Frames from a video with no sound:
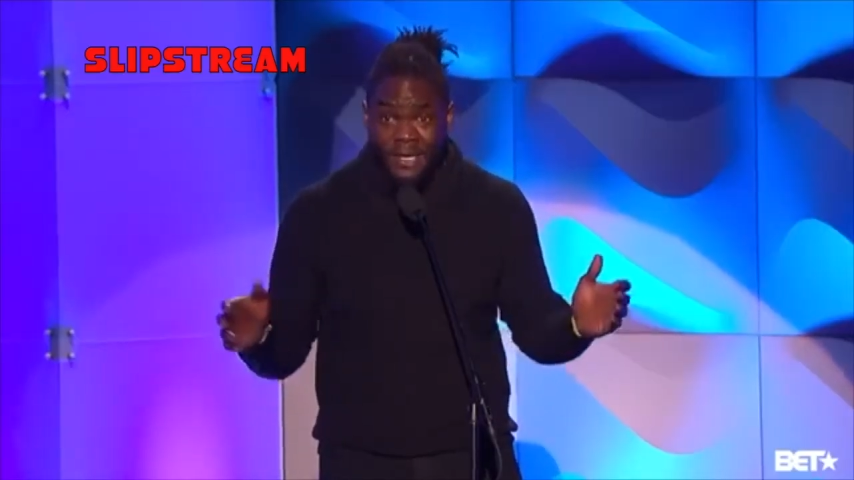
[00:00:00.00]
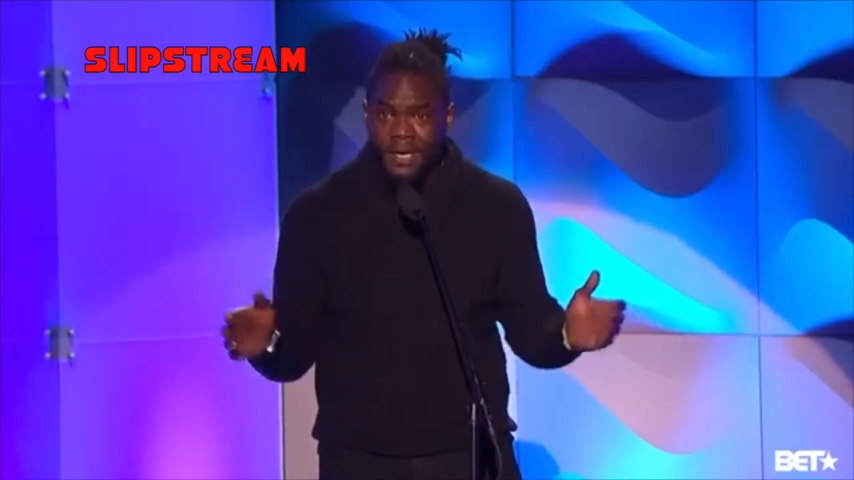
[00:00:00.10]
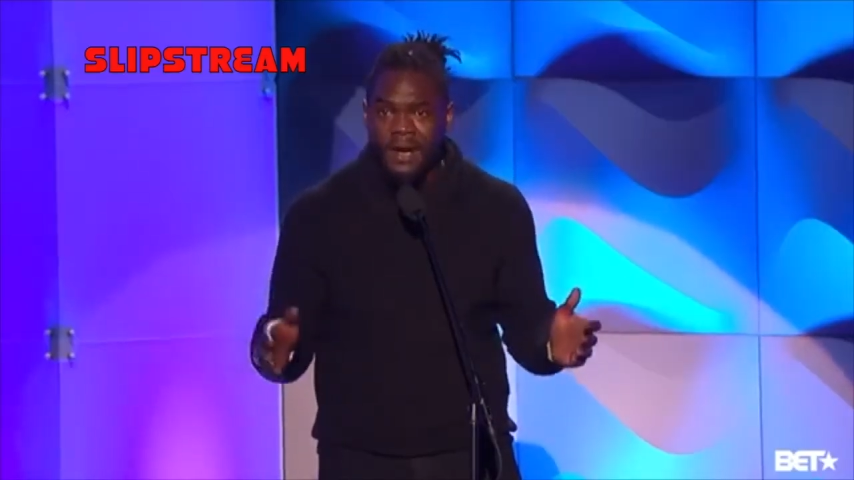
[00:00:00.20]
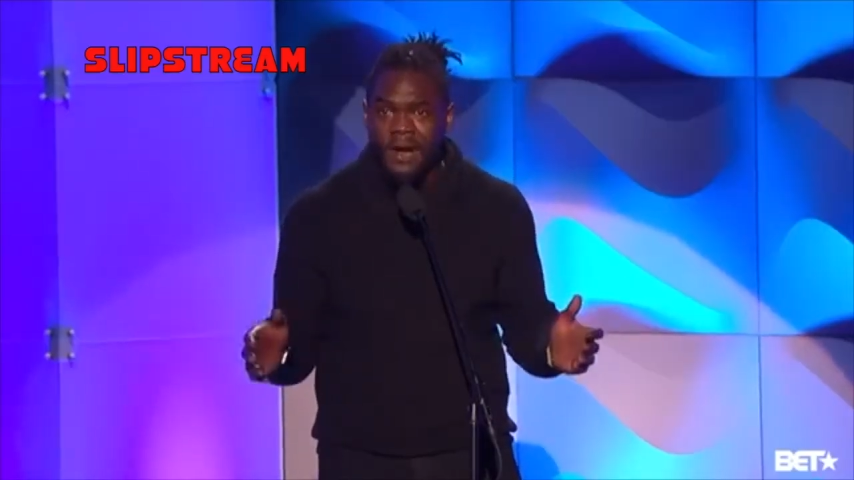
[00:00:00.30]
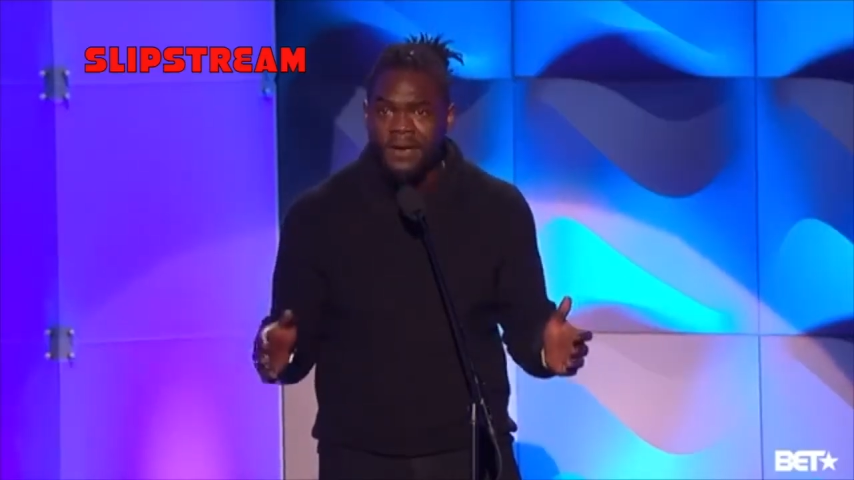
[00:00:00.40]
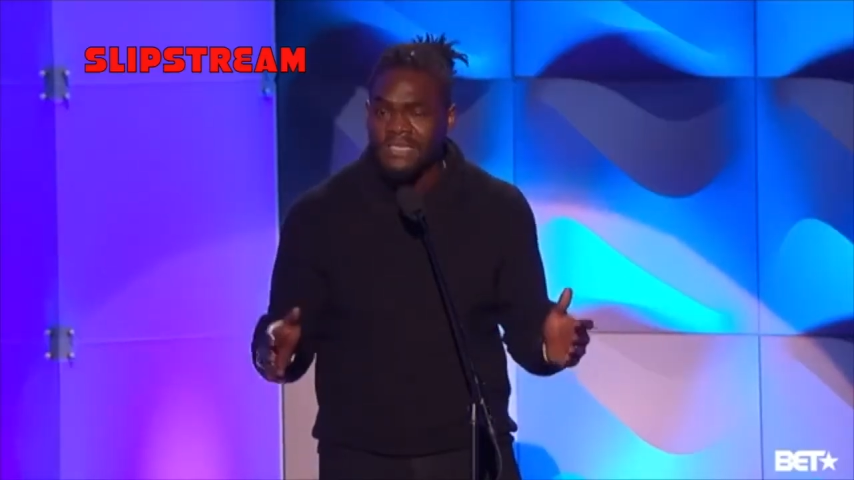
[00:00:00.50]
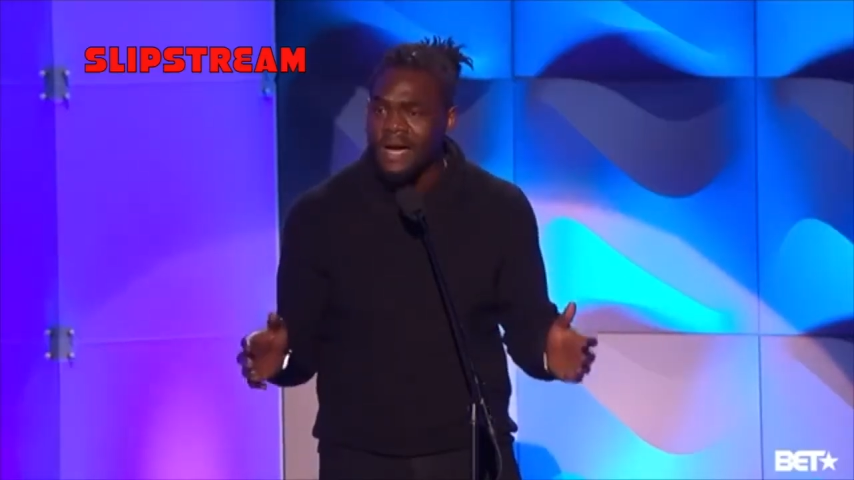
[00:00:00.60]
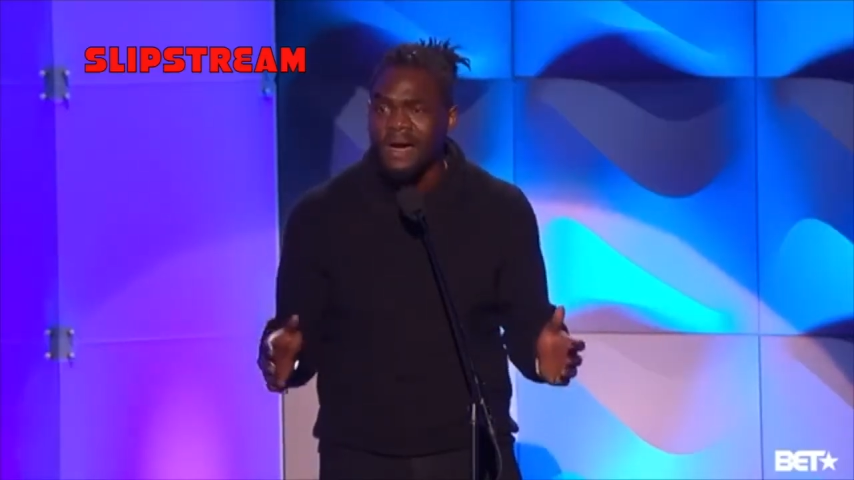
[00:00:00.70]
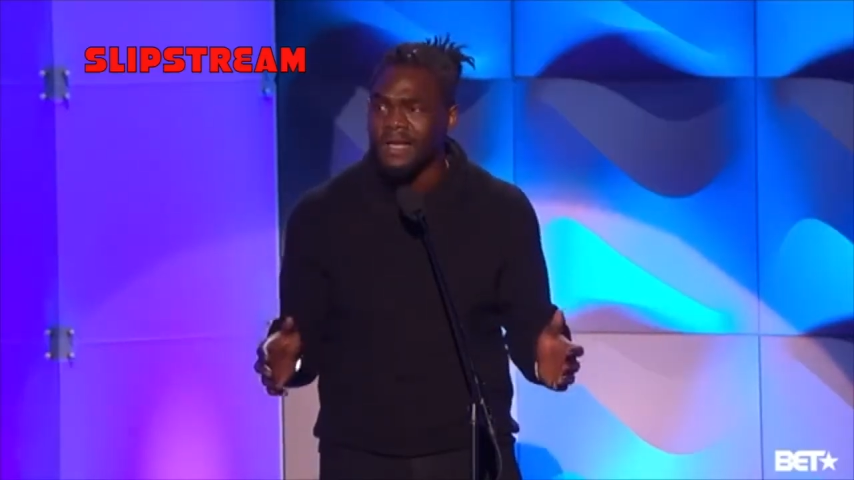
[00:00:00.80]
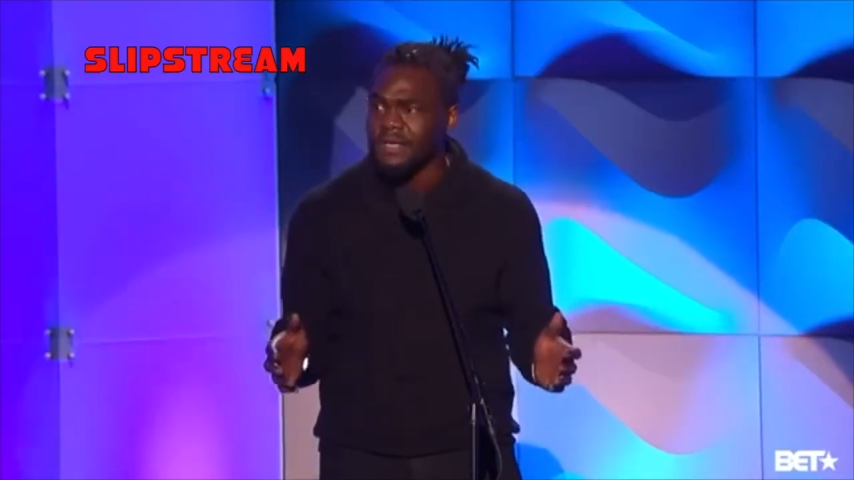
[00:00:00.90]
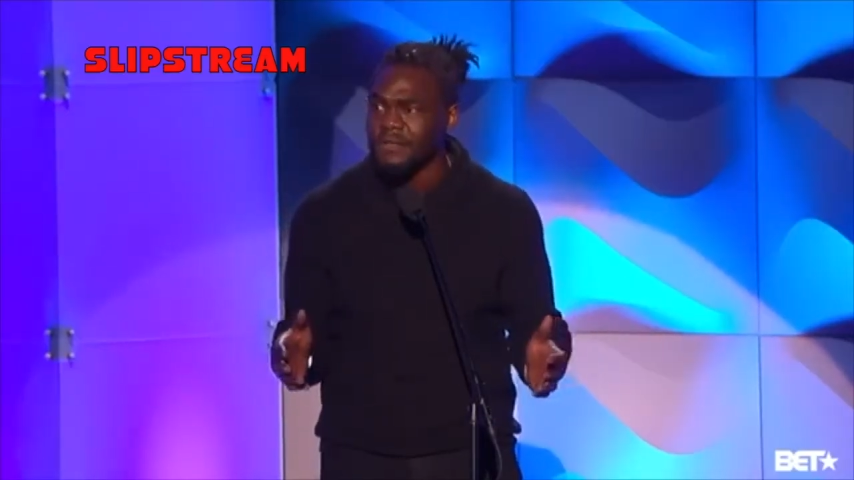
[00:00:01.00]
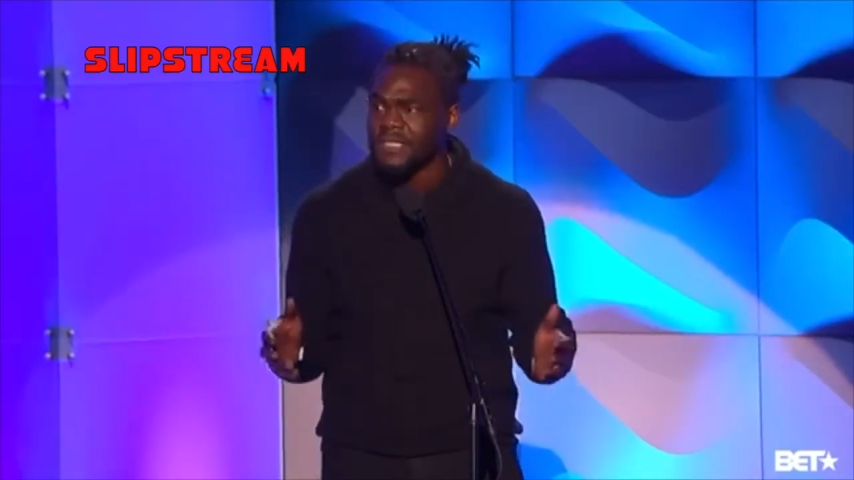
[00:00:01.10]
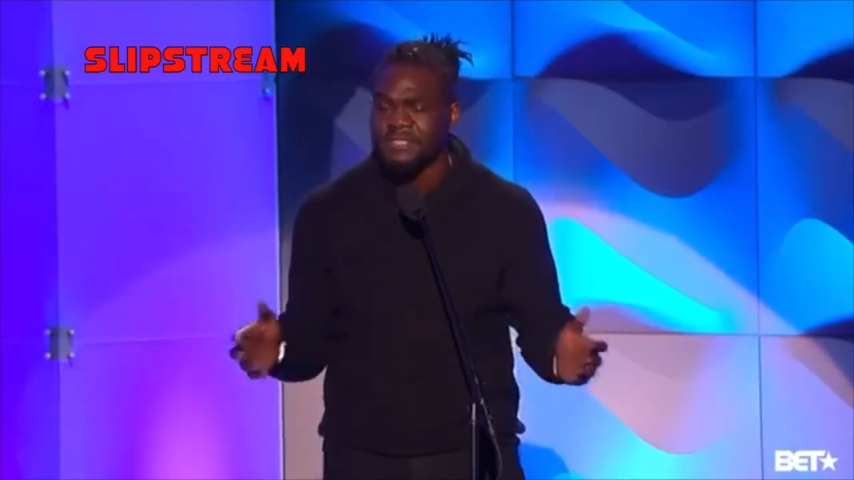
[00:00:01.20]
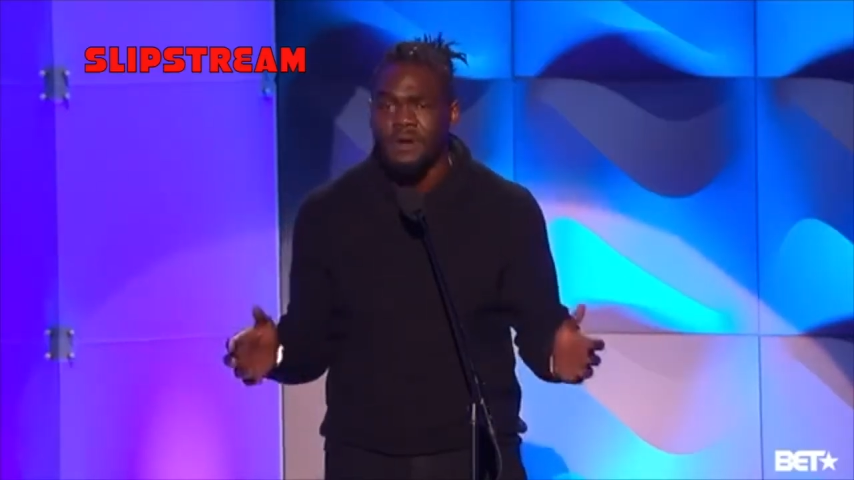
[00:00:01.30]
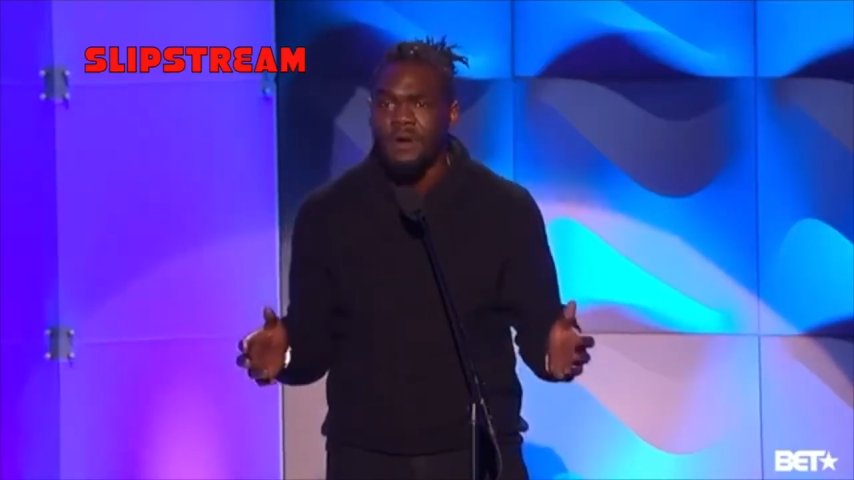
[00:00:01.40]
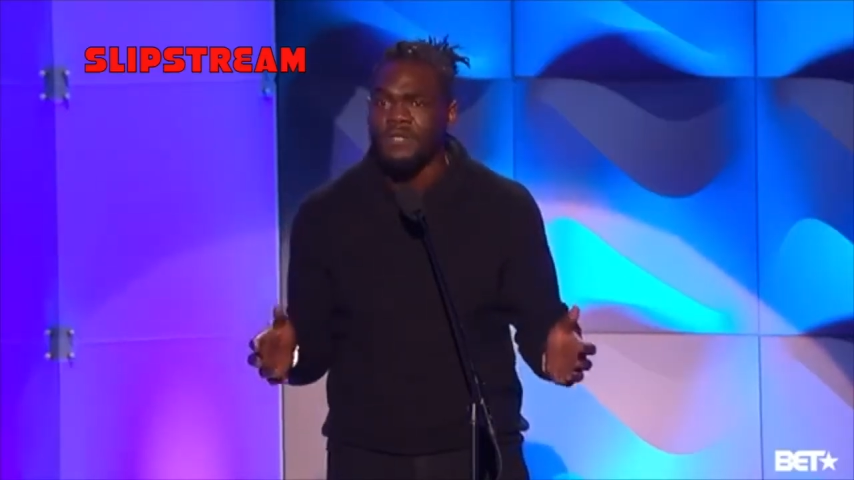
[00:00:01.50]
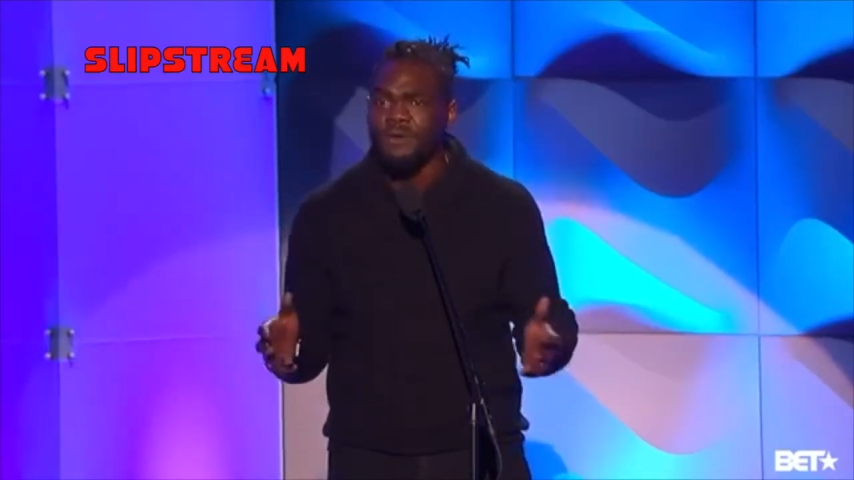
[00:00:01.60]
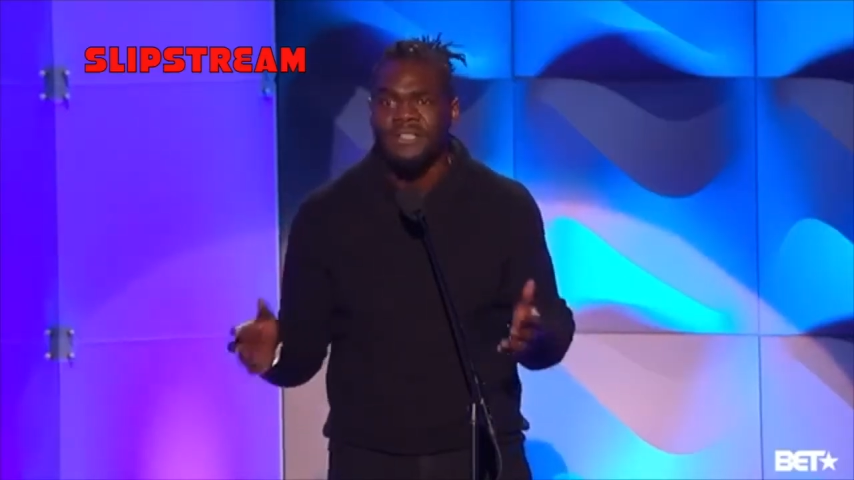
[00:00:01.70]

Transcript: to encourage all of you that's going